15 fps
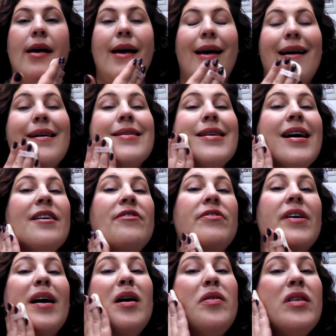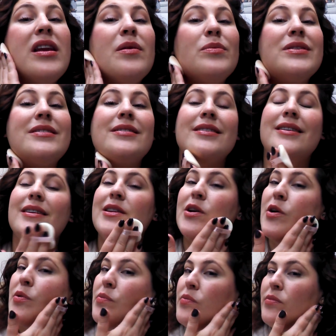And I found that it was, you
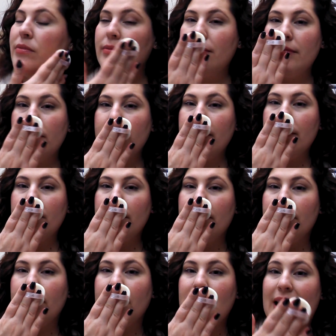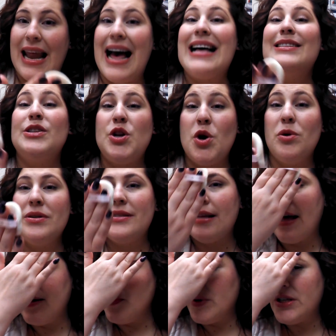know, it has no
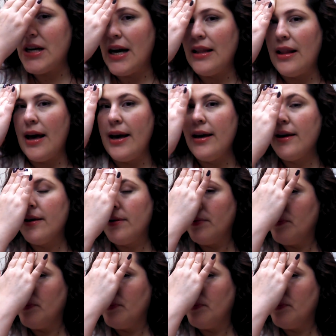scent, which I like.